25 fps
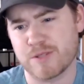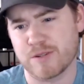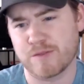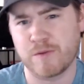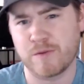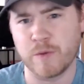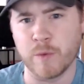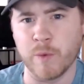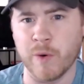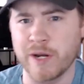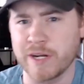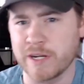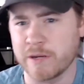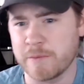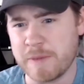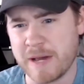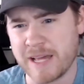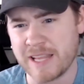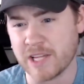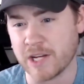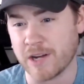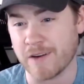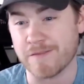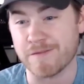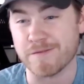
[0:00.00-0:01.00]
So if you wanted to
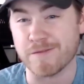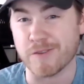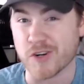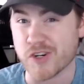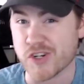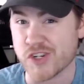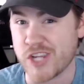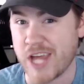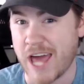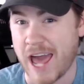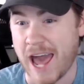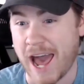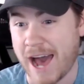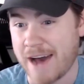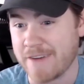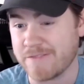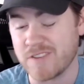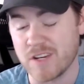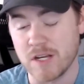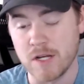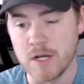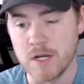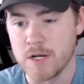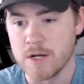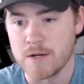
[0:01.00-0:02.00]
bet like a first half,
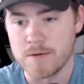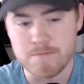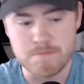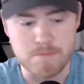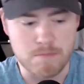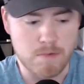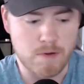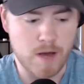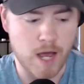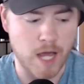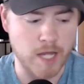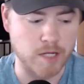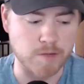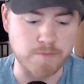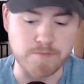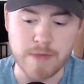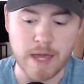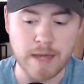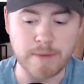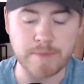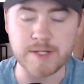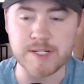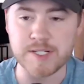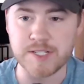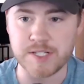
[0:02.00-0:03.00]
I can
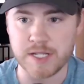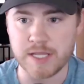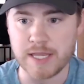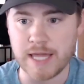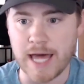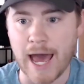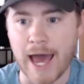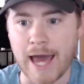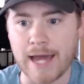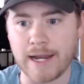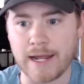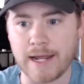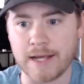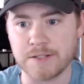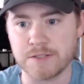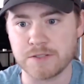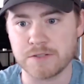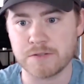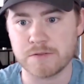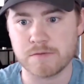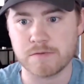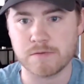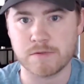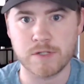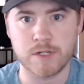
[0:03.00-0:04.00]
maybe see that
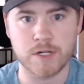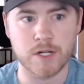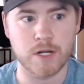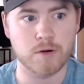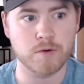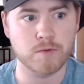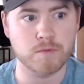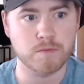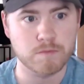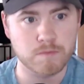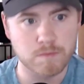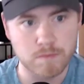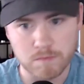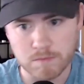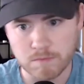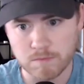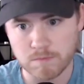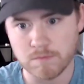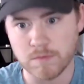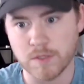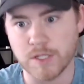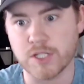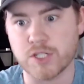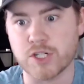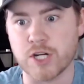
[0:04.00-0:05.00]
as,
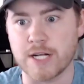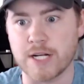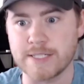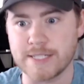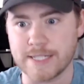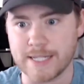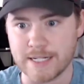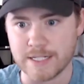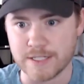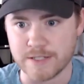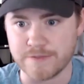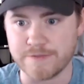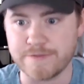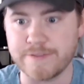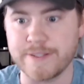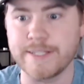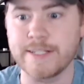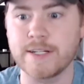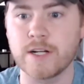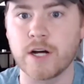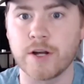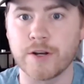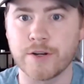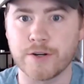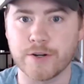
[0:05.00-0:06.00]
Malik tries to get his
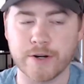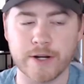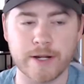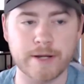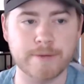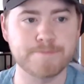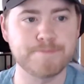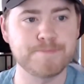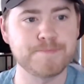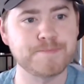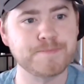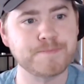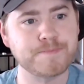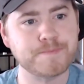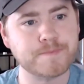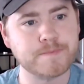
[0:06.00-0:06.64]
feet under him.